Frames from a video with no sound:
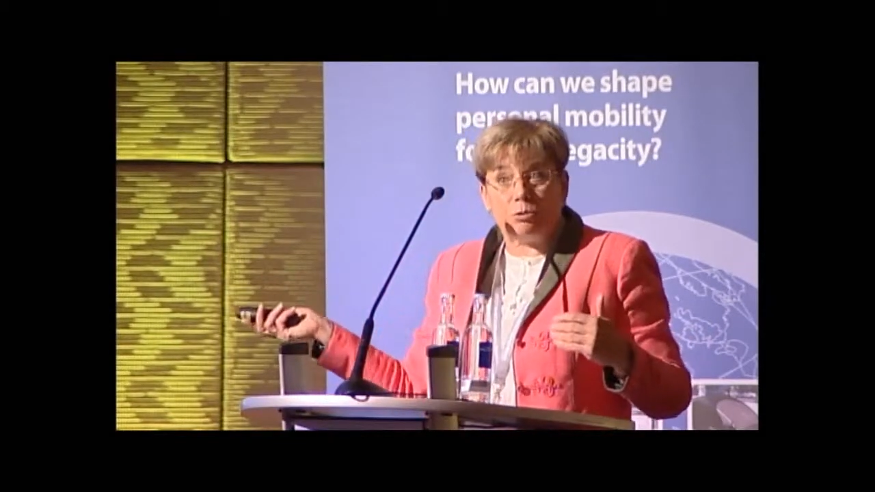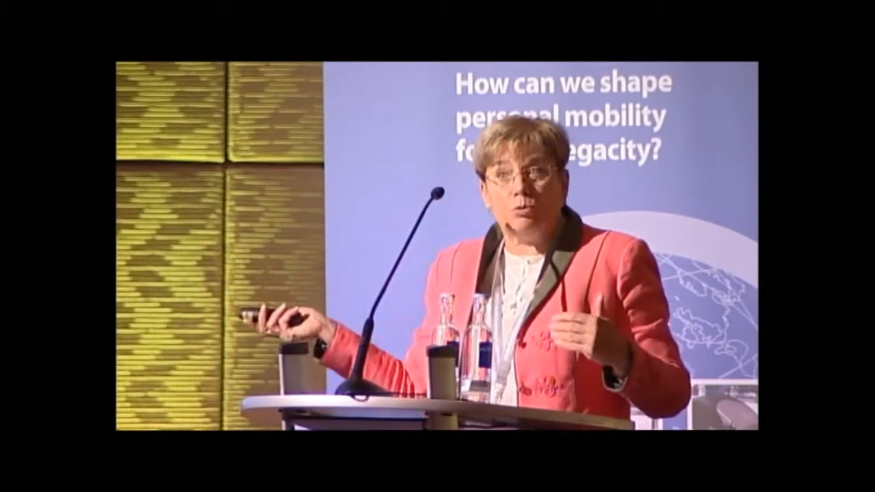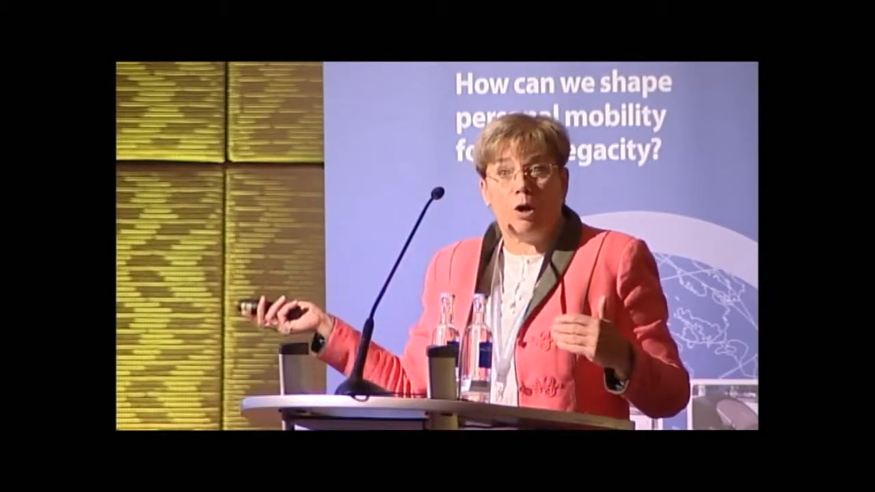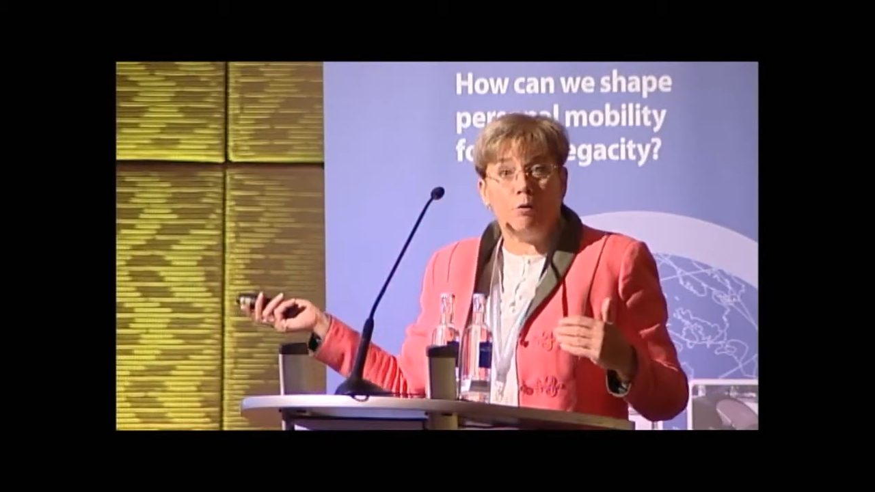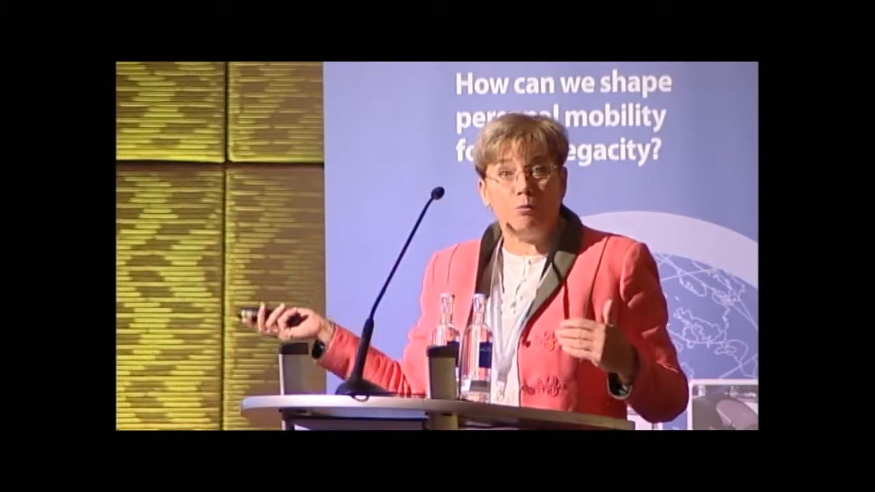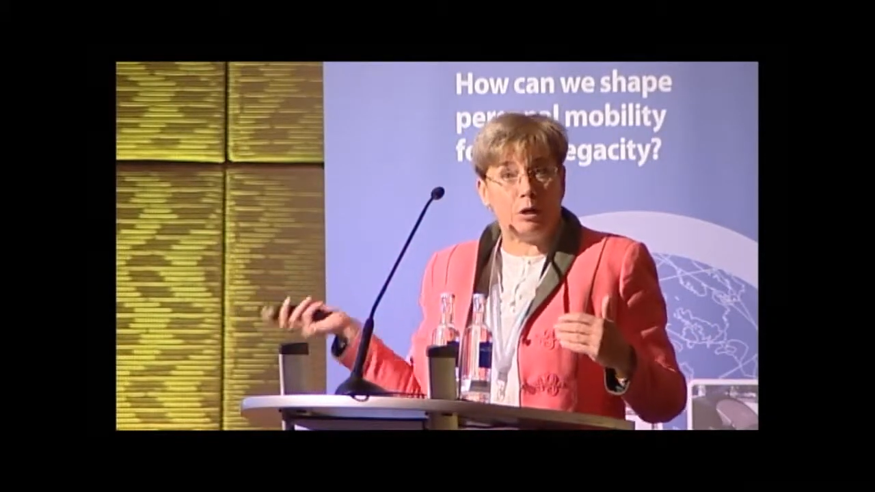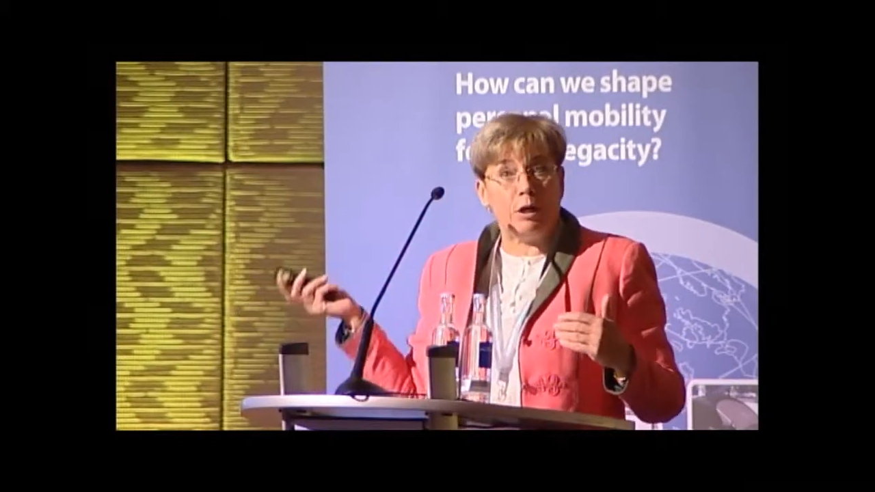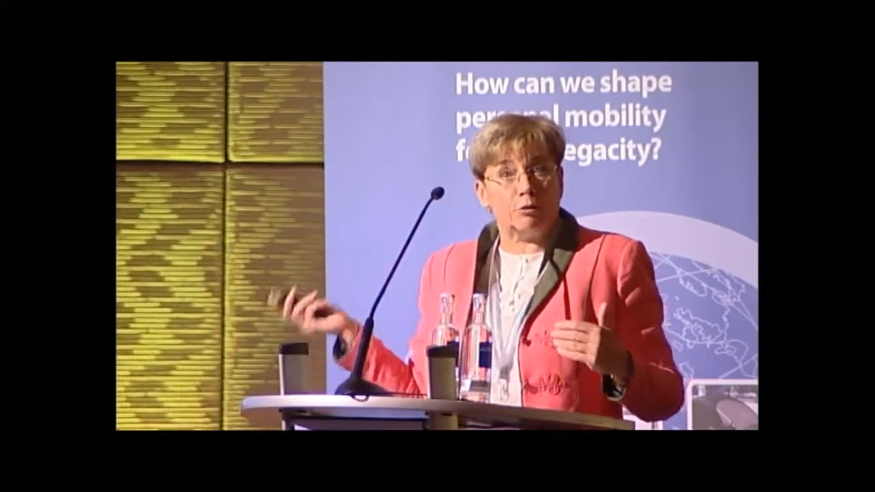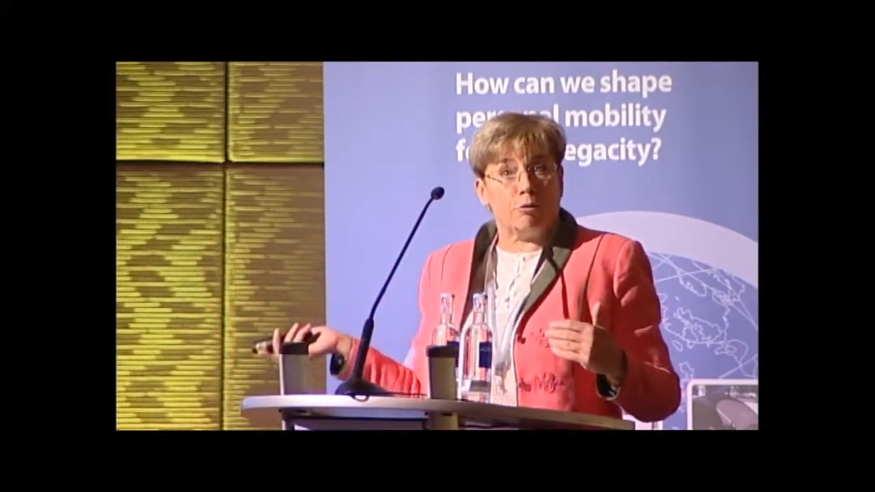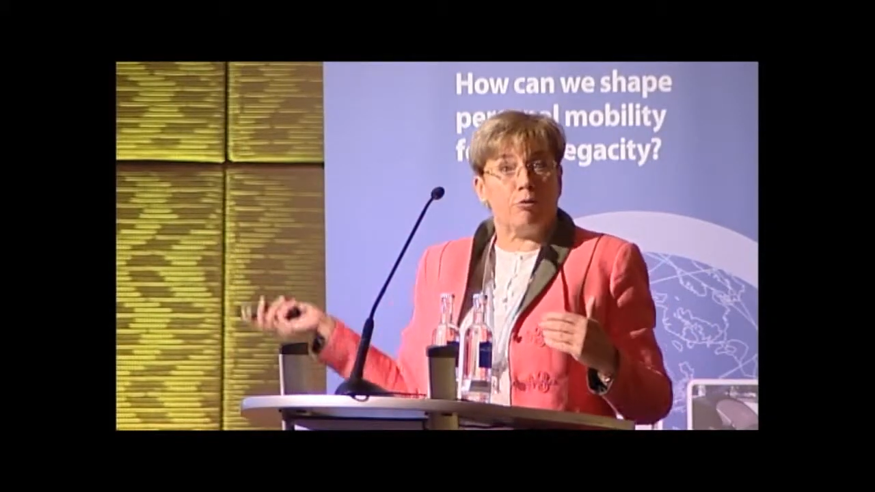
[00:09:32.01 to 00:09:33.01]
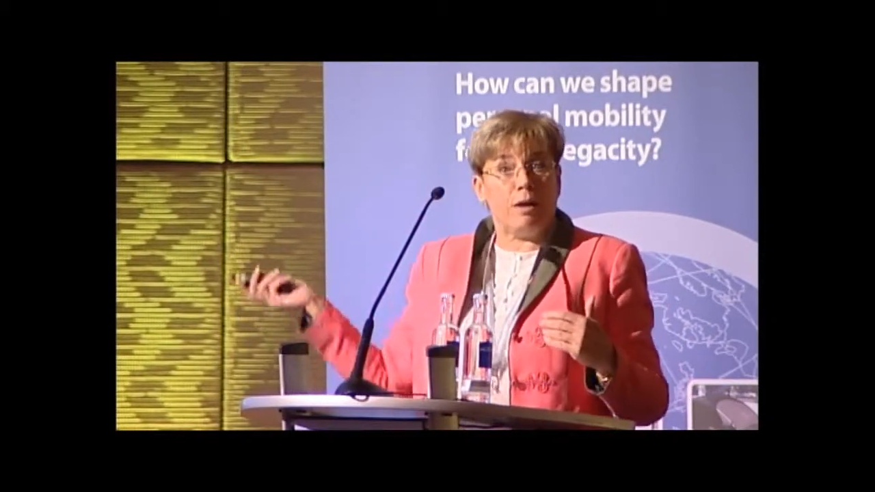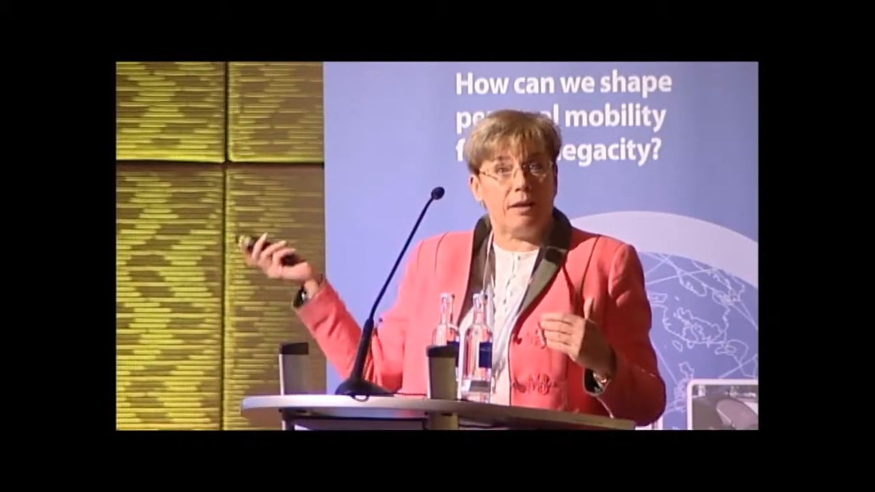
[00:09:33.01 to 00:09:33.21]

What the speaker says: could offer a lot of